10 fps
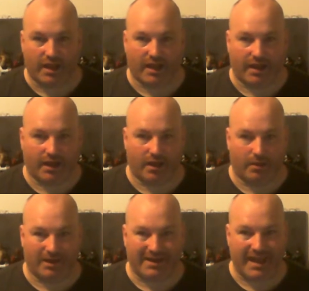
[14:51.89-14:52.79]

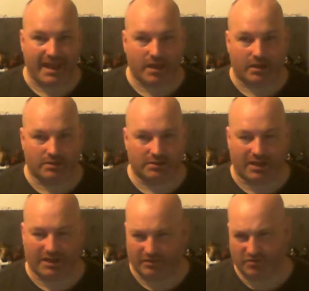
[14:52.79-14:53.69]
NECA,
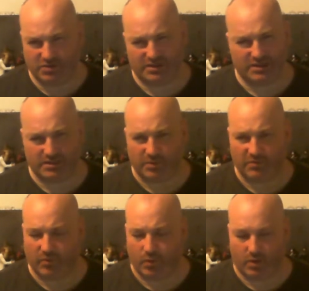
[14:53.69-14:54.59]
and I've used this
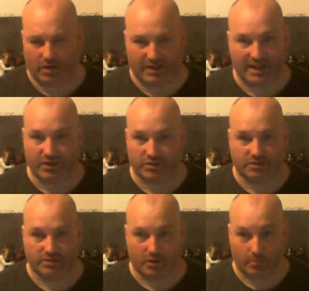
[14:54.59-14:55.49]
before and I hate using
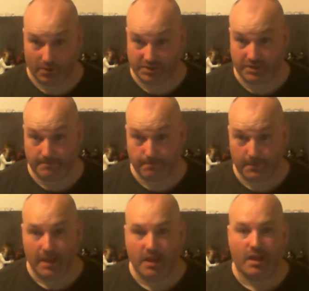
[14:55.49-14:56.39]
the term budget,
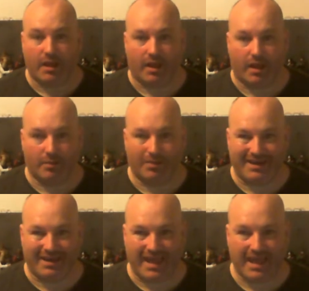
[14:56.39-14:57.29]
but
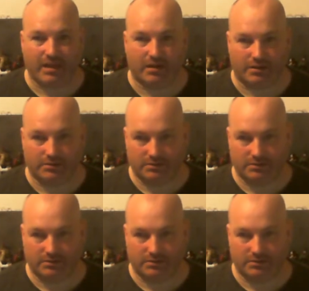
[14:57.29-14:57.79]
NECA,